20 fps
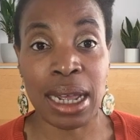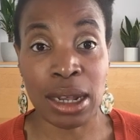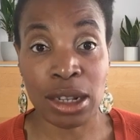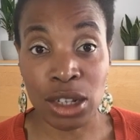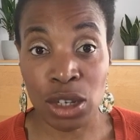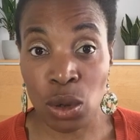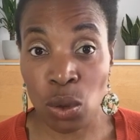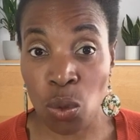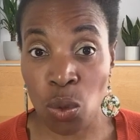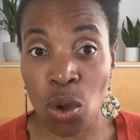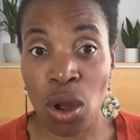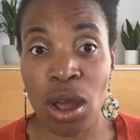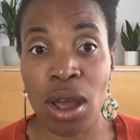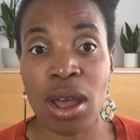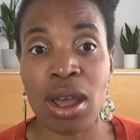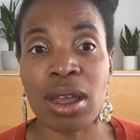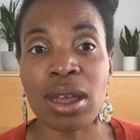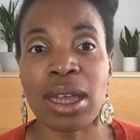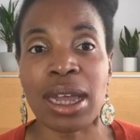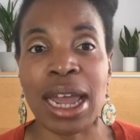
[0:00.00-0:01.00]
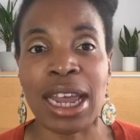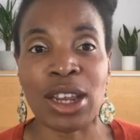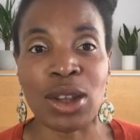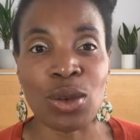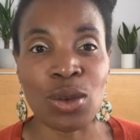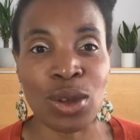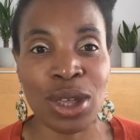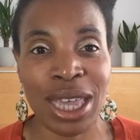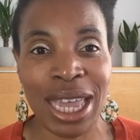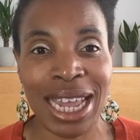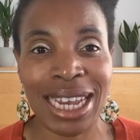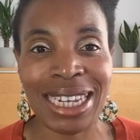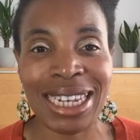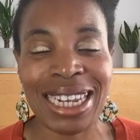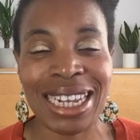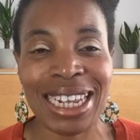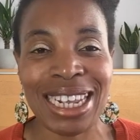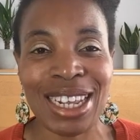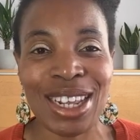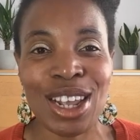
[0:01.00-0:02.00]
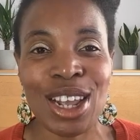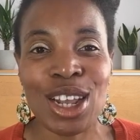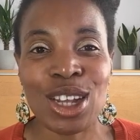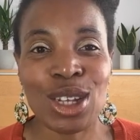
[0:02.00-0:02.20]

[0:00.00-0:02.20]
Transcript: to work and you're getting